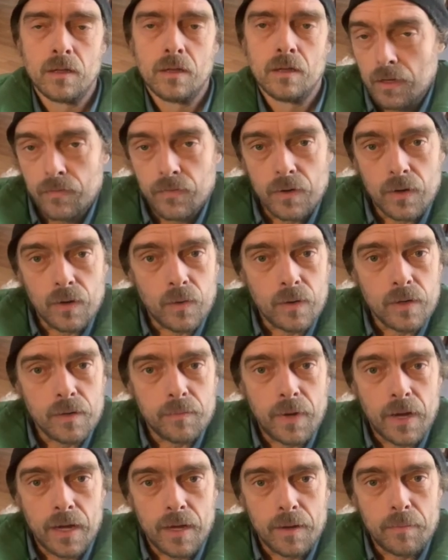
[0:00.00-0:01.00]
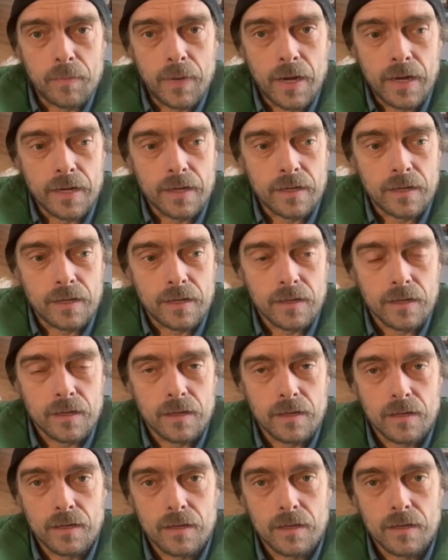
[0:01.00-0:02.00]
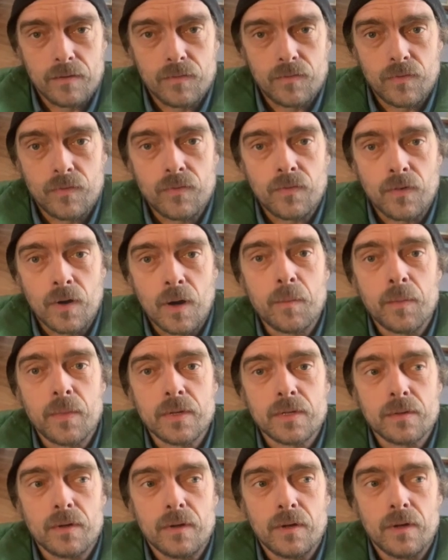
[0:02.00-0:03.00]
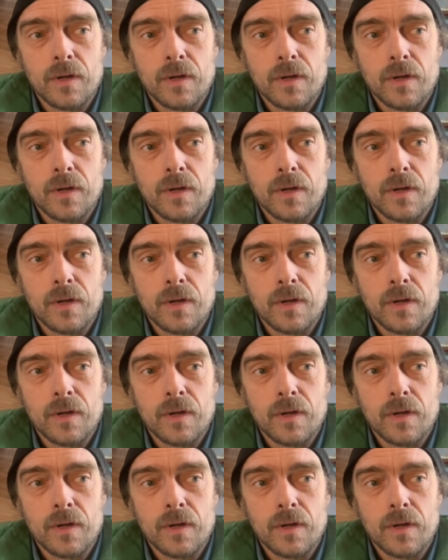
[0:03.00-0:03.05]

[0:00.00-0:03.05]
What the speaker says: If you're going to buy a bike from